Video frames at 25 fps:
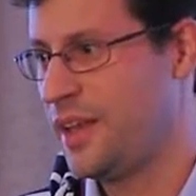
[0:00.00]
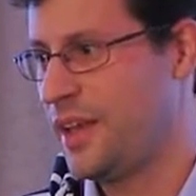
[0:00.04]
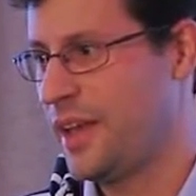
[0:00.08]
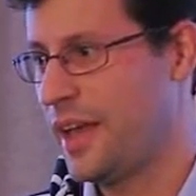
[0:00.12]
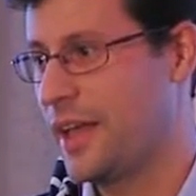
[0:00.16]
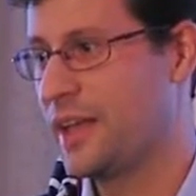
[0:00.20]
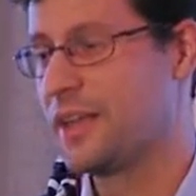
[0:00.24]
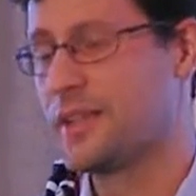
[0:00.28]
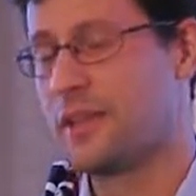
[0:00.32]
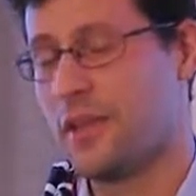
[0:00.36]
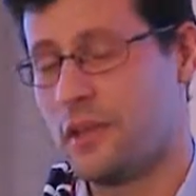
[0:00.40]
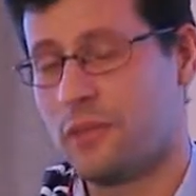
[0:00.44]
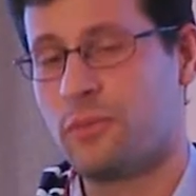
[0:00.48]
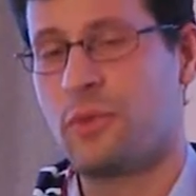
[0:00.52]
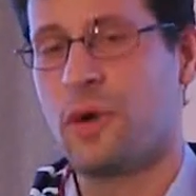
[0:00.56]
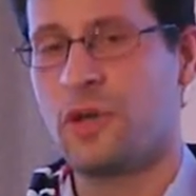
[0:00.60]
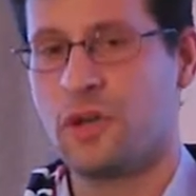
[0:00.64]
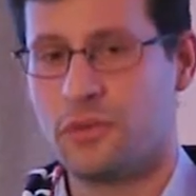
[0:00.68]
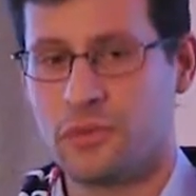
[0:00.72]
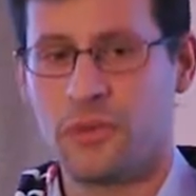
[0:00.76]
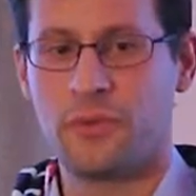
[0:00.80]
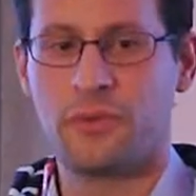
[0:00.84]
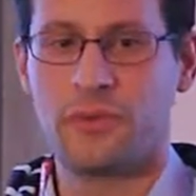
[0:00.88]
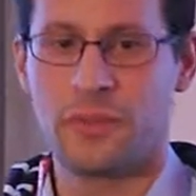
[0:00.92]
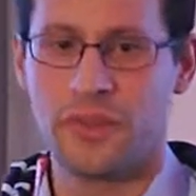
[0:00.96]
And one
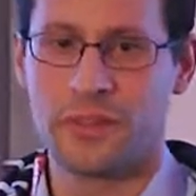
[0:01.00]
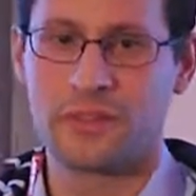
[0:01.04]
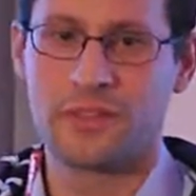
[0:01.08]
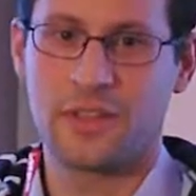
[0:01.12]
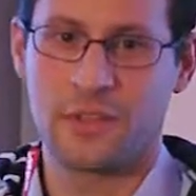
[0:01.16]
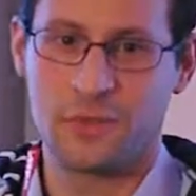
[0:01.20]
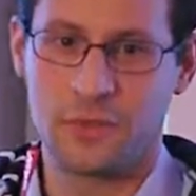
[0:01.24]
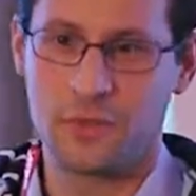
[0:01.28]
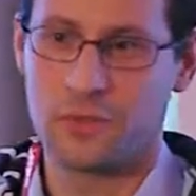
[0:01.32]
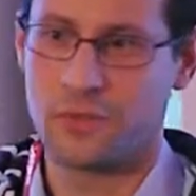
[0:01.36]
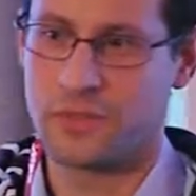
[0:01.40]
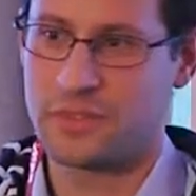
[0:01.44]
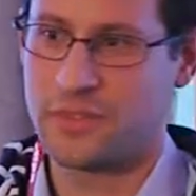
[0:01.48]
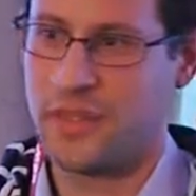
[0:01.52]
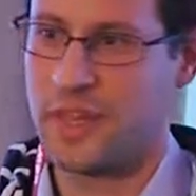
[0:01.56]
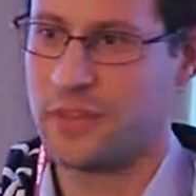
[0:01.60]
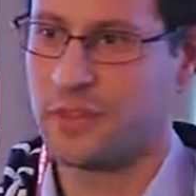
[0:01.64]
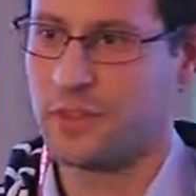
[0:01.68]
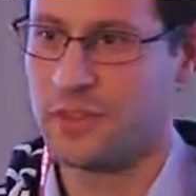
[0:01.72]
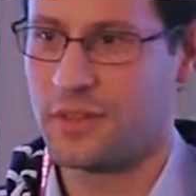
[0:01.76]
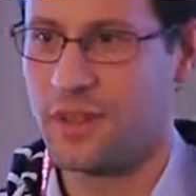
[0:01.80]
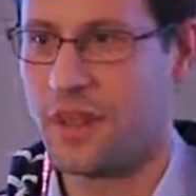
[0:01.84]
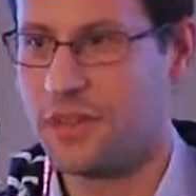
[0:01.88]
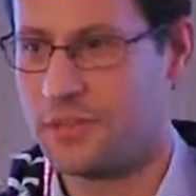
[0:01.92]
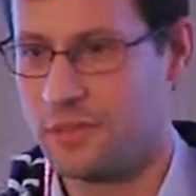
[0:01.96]
of the things that you should
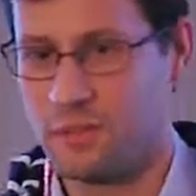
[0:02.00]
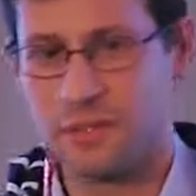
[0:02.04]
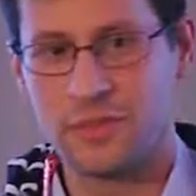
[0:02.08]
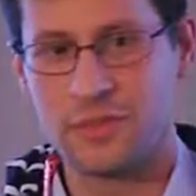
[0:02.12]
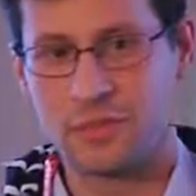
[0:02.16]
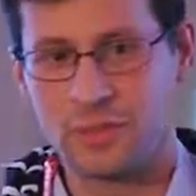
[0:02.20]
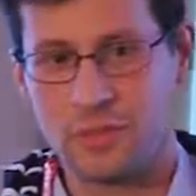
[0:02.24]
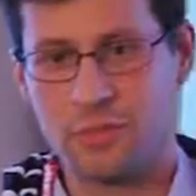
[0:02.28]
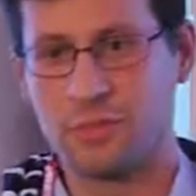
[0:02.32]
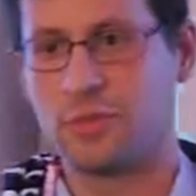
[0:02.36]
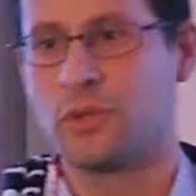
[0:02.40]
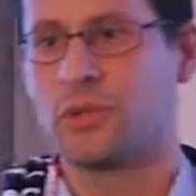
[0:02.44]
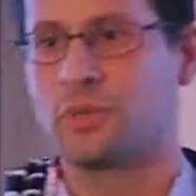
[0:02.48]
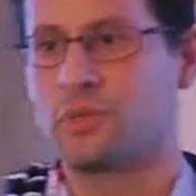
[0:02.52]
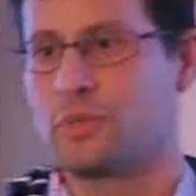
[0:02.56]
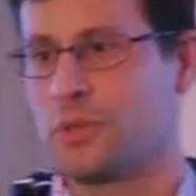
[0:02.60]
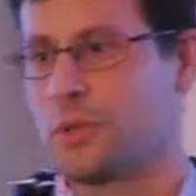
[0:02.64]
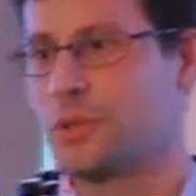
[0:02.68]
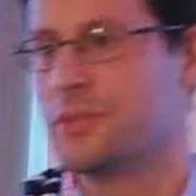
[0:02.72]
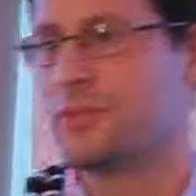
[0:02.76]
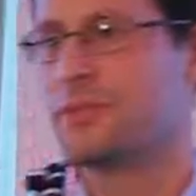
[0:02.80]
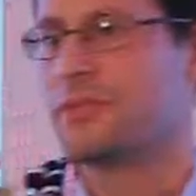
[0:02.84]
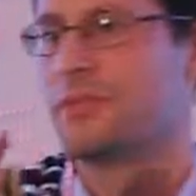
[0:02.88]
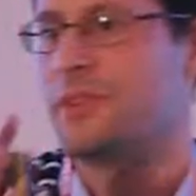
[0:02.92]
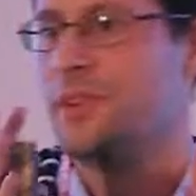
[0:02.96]
standardize on is to report
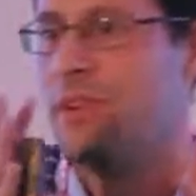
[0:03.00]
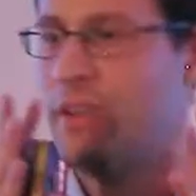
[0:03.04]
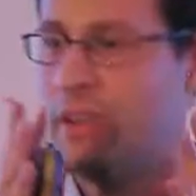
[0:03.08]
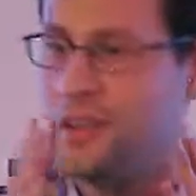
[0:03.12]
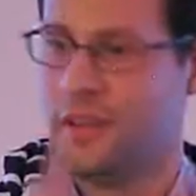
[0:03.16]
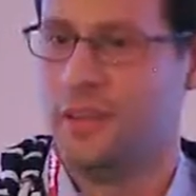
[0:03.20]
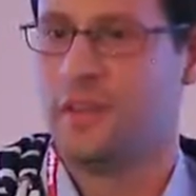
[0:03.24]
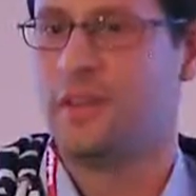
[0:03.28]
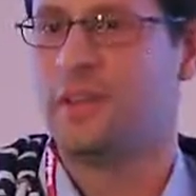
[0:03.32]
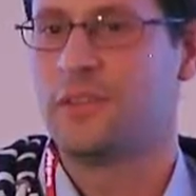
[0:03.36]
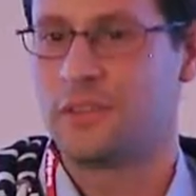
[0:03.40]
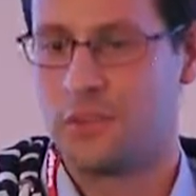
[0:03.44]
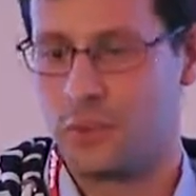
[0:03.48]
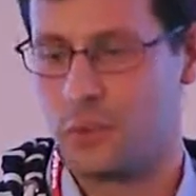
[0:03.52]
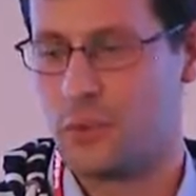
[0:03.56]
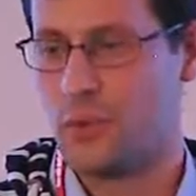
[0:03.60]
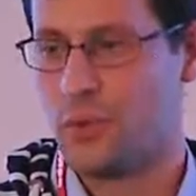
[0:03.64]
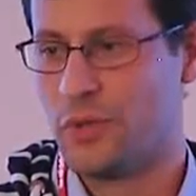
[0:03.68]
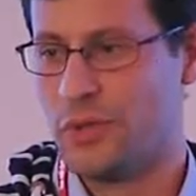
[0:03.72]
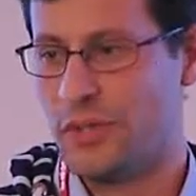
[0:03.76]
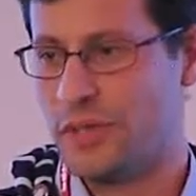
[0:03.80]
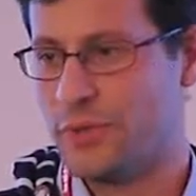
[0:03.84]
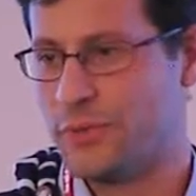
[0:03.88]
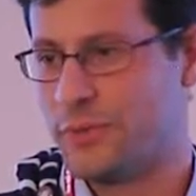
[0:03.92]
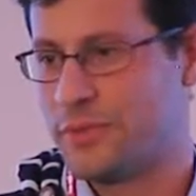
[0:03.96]
both the
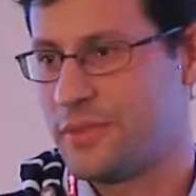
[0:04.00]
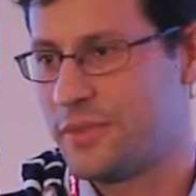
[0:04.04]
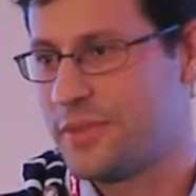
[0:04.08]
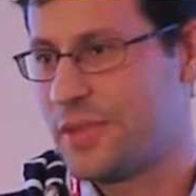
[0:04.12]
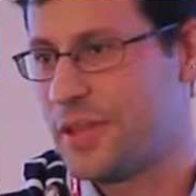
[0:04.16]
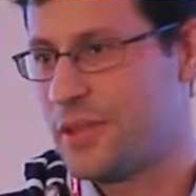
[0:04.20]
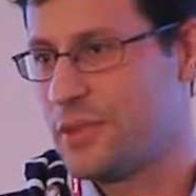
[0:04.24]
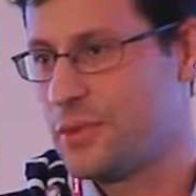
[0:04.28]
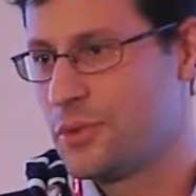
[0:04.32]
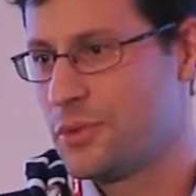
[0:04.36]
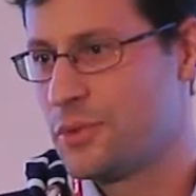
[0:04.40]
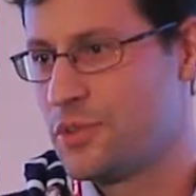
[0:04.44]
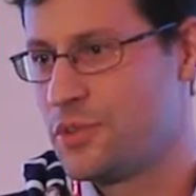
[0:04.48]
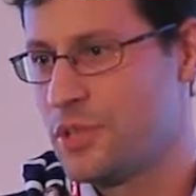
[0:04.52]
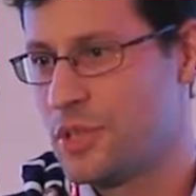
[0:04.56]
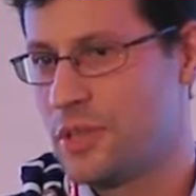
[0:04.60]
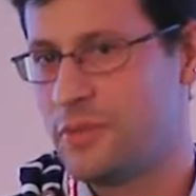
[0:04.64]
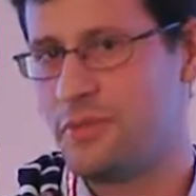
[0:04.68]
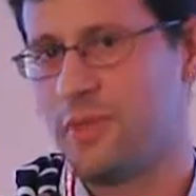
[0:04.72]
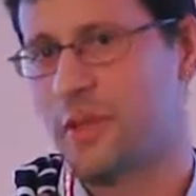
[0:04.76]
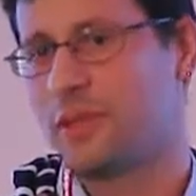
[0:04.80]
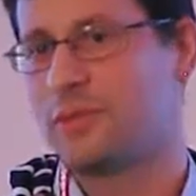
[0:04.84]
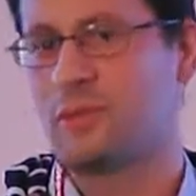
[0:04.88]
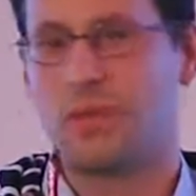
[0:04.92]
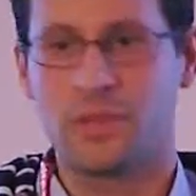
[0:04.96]
raw lift that you
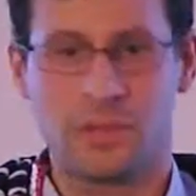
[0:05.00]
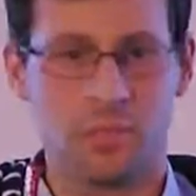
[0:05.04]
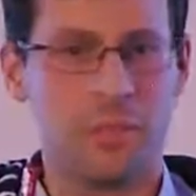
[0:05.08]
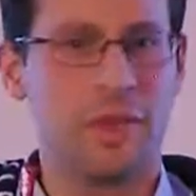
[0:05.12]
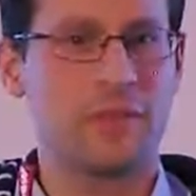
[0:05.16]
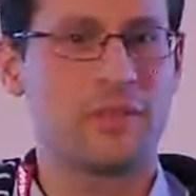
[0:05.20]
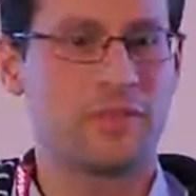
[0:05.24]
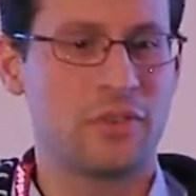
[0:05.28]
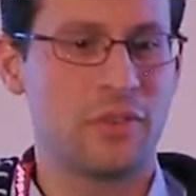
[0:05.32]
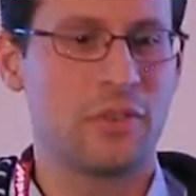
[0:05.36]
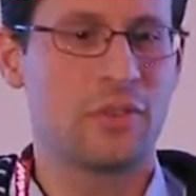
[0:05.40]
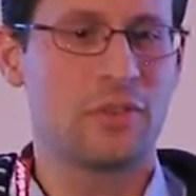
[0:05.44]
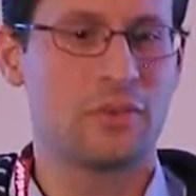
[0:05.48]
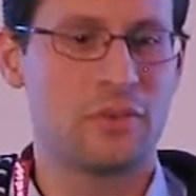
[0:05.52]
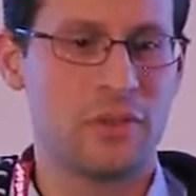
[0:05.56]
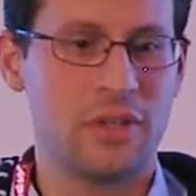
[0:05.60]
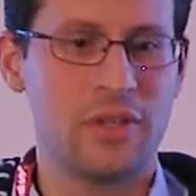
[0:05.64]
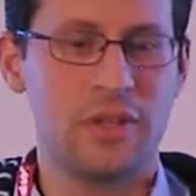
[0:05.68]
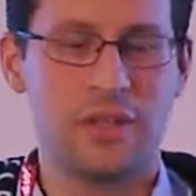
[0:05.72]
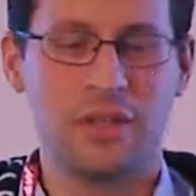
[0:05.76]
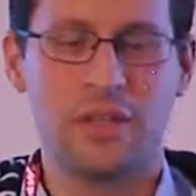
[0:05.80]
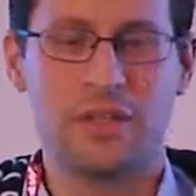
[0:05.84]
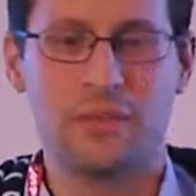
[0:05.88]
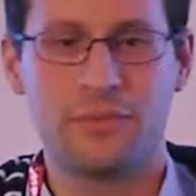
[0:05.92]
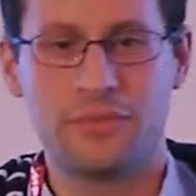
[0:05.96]
achieve and what metric you're
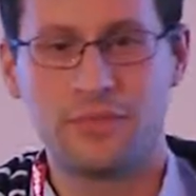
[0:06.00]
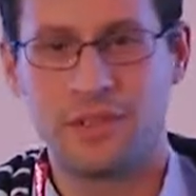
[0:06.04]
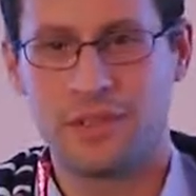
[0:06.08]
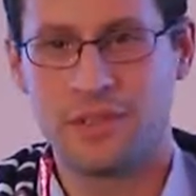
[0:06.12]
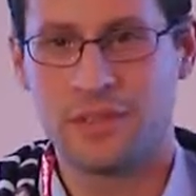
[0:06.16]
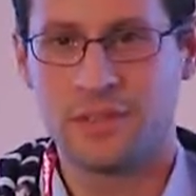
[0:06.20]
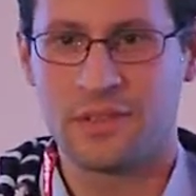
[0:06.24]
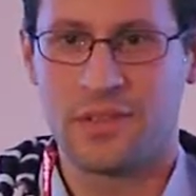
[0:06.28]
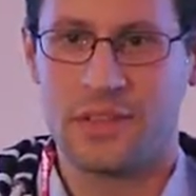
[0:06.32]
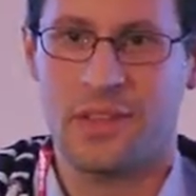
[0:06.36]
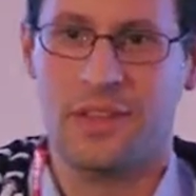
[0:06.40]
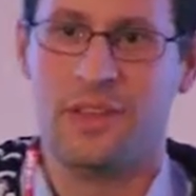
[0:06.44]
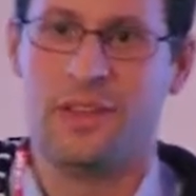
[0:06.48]
lifting,